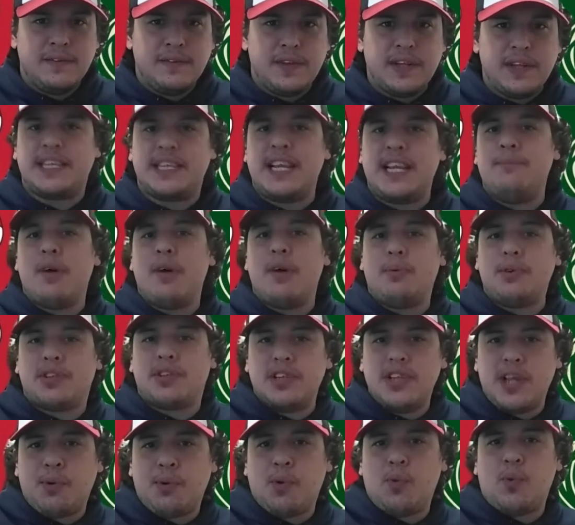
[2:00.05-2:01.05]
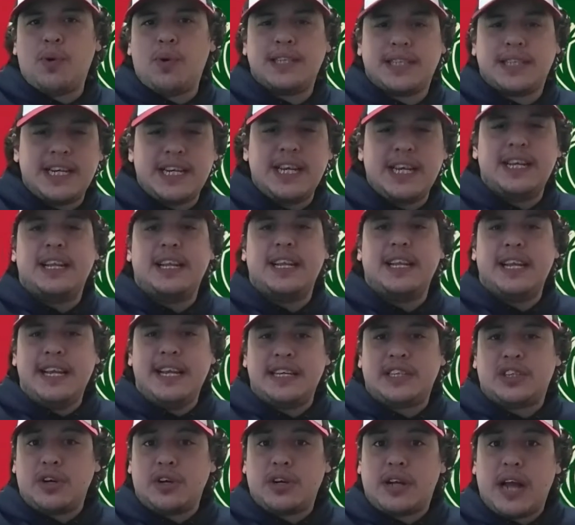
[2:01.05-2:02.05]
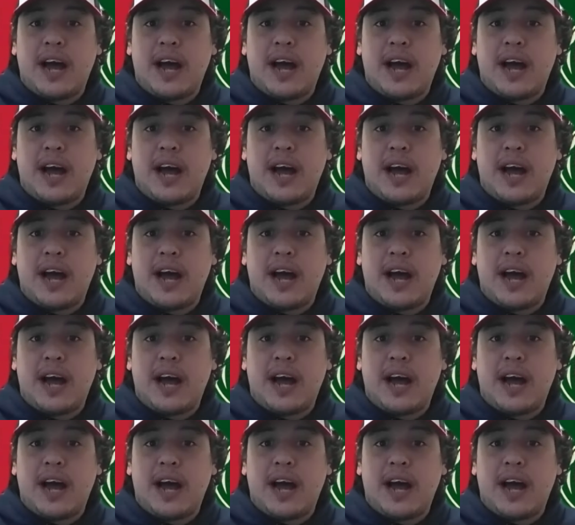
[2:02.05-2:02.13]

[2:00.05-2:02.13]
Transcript: the team that was the number 1 seed in the Eastern